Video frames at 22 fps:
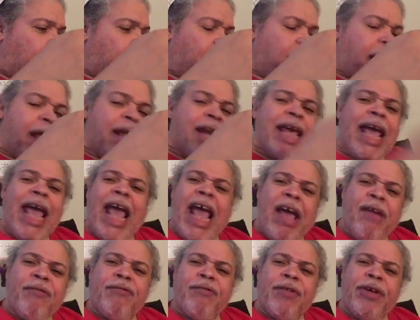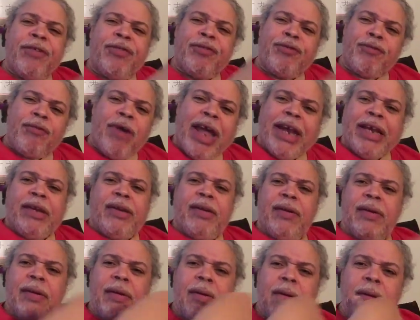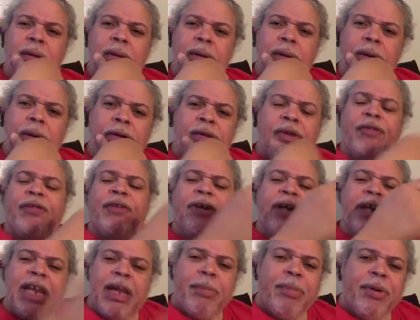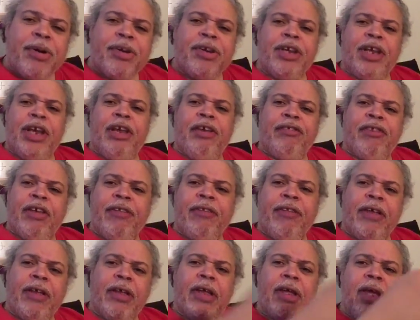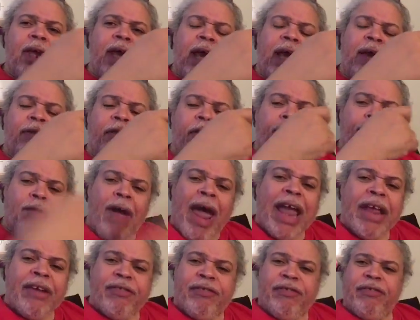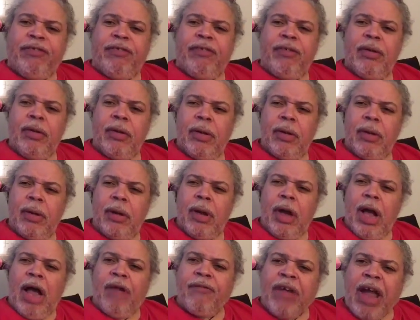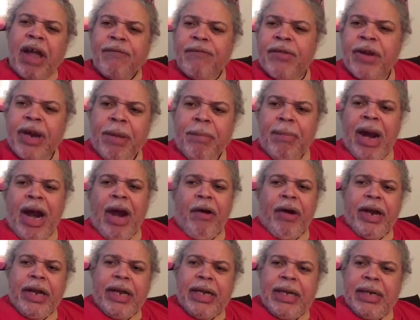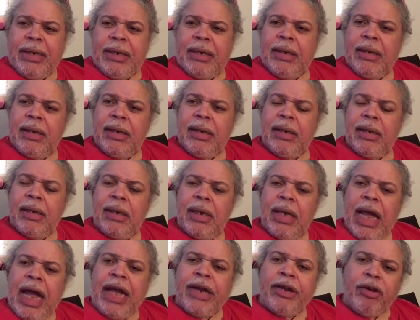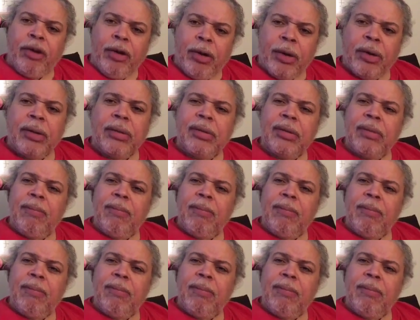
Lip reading: and every threat to the liberties and the rights of every American. Hi, Terrell.